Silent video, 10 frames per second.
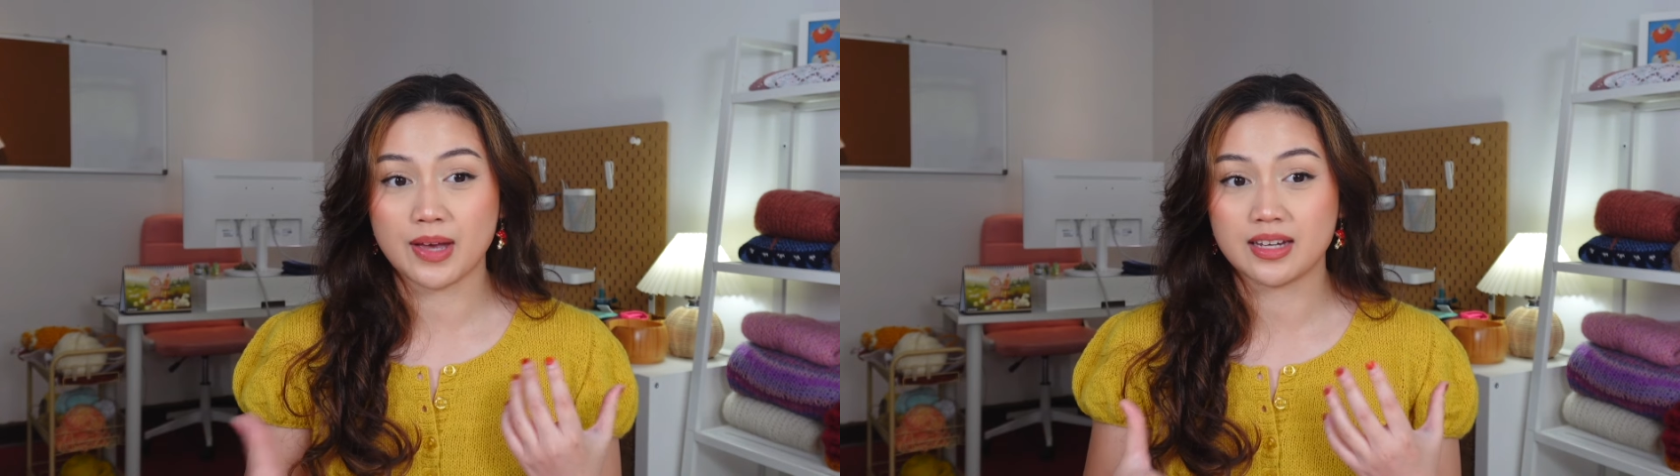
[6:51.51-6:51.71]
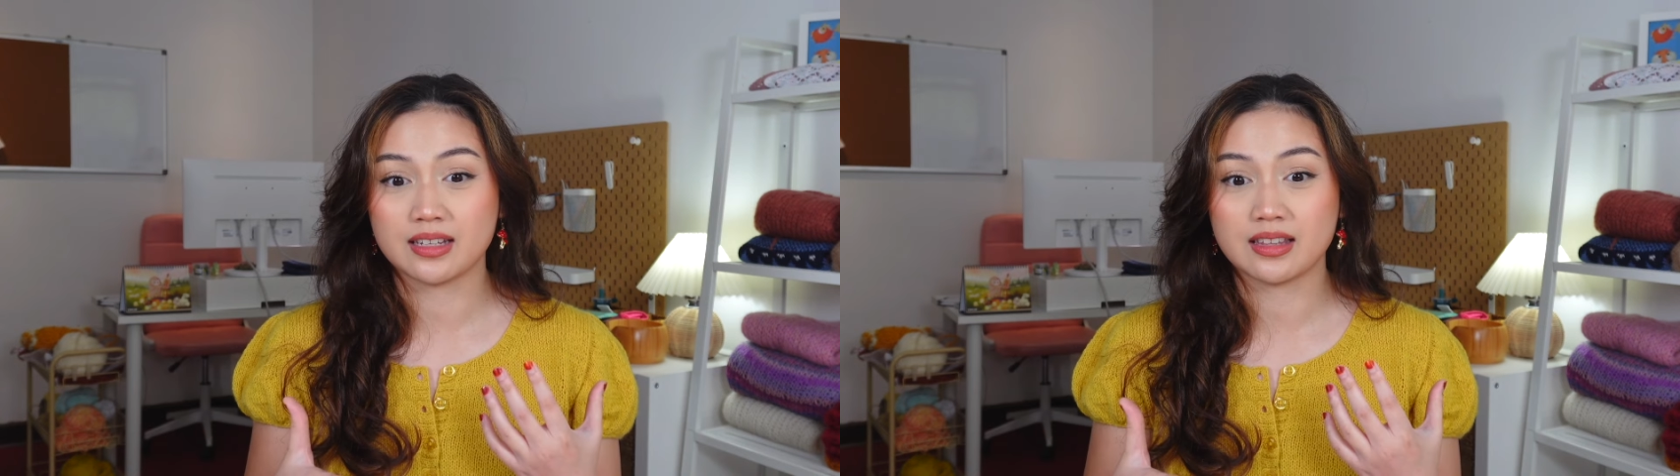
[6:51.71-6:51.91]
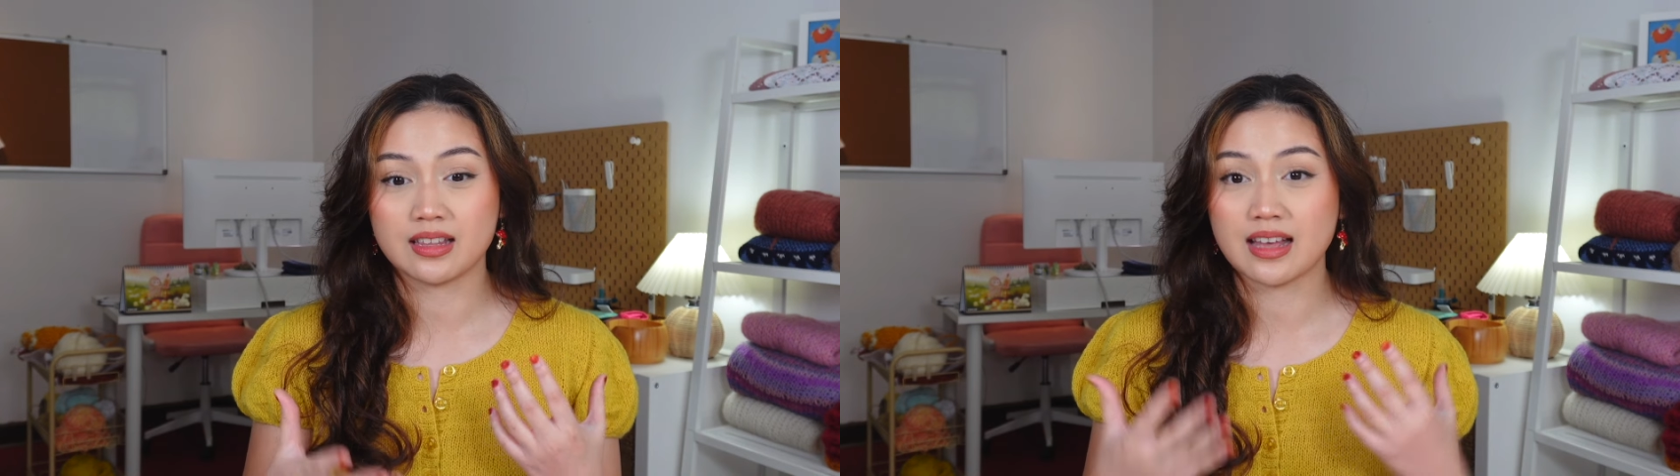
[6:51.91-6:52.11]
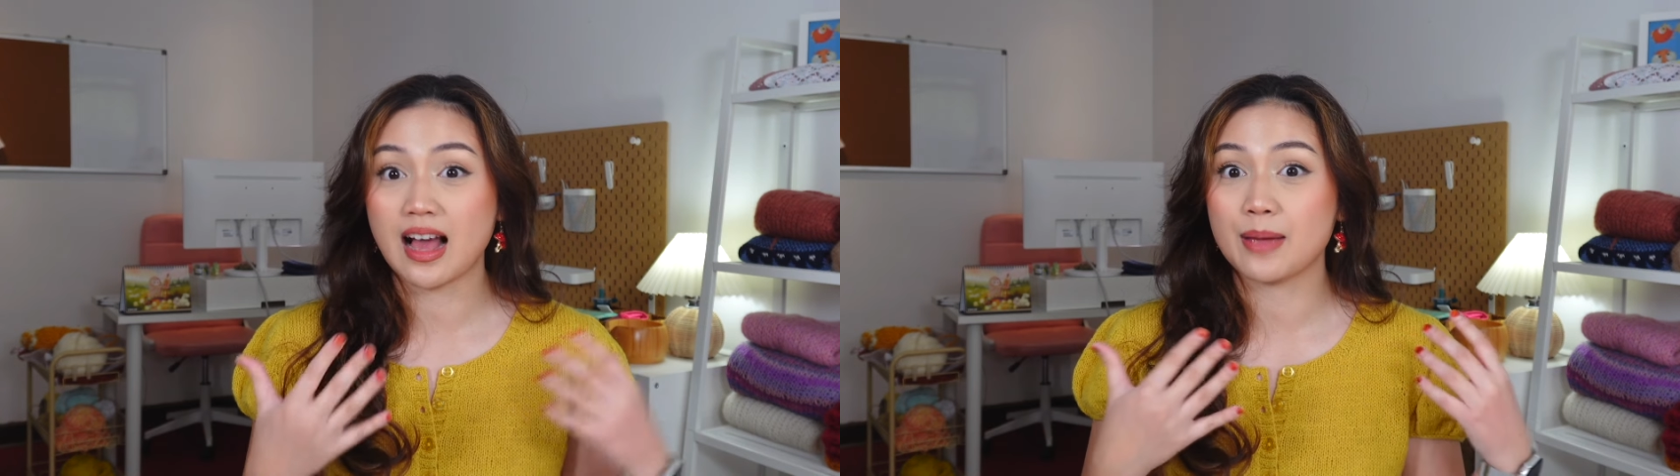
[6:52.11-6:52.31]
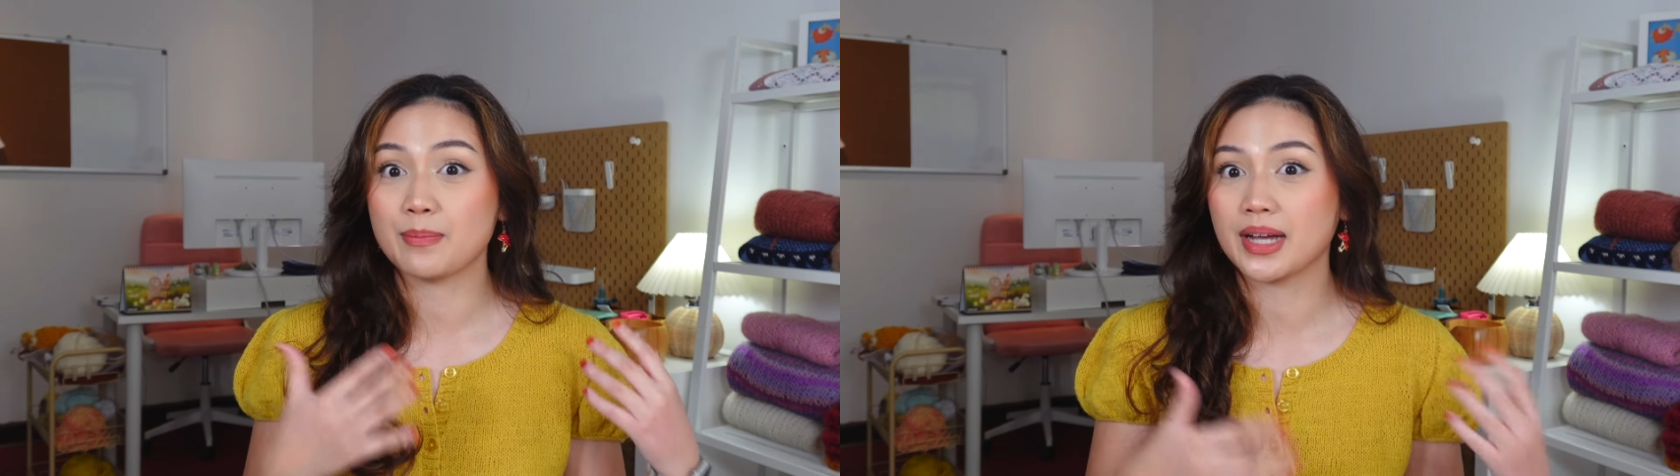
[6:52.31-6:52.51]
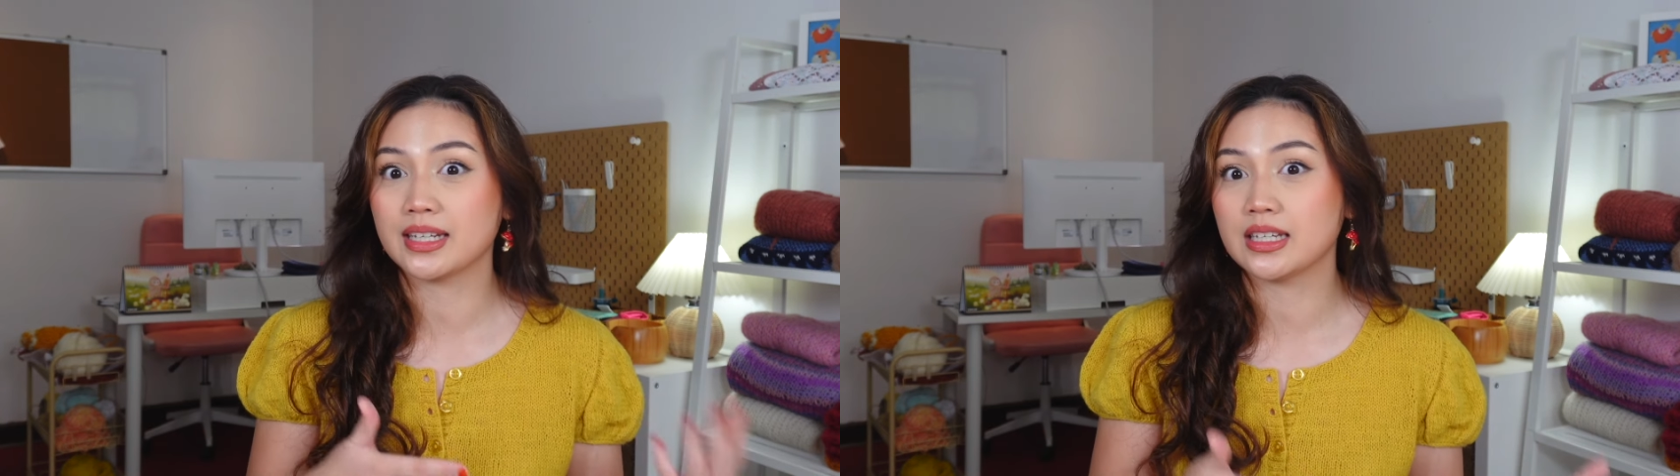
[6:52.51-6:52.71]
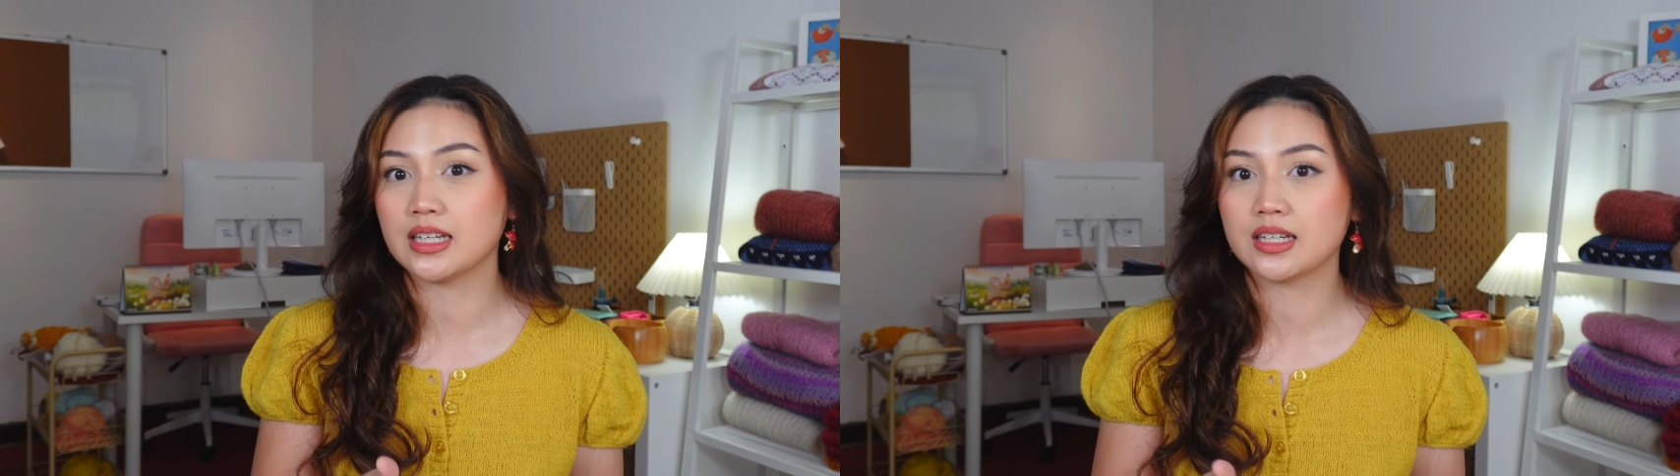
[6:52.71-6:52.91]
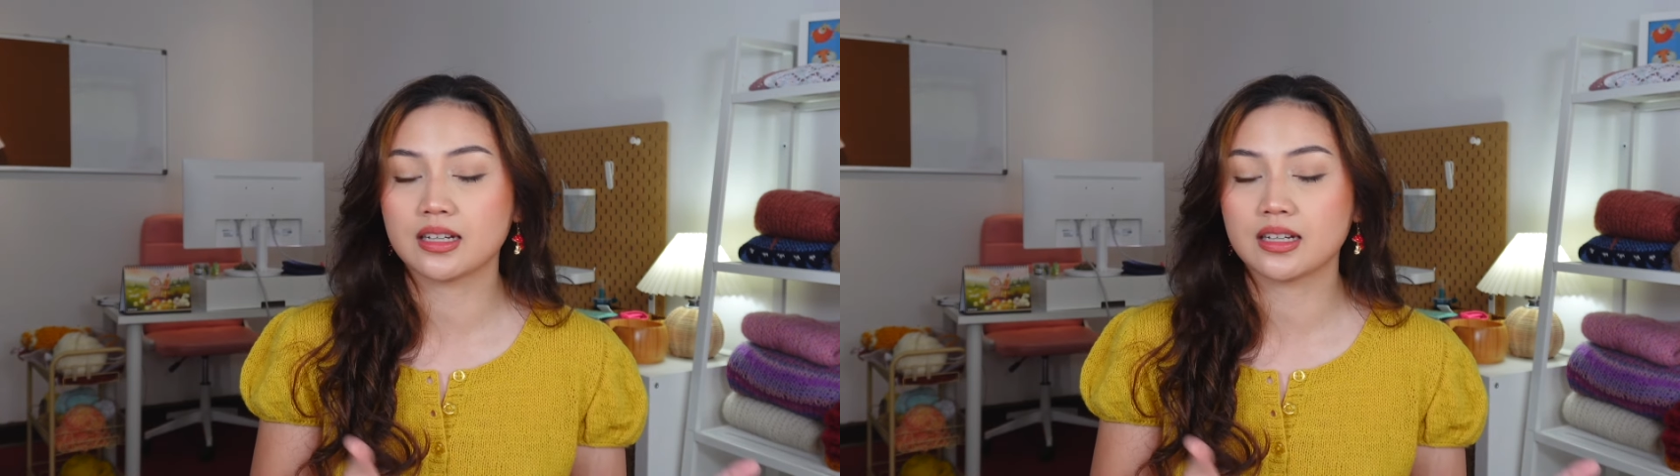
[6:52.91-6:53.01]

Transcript: anything that I might need,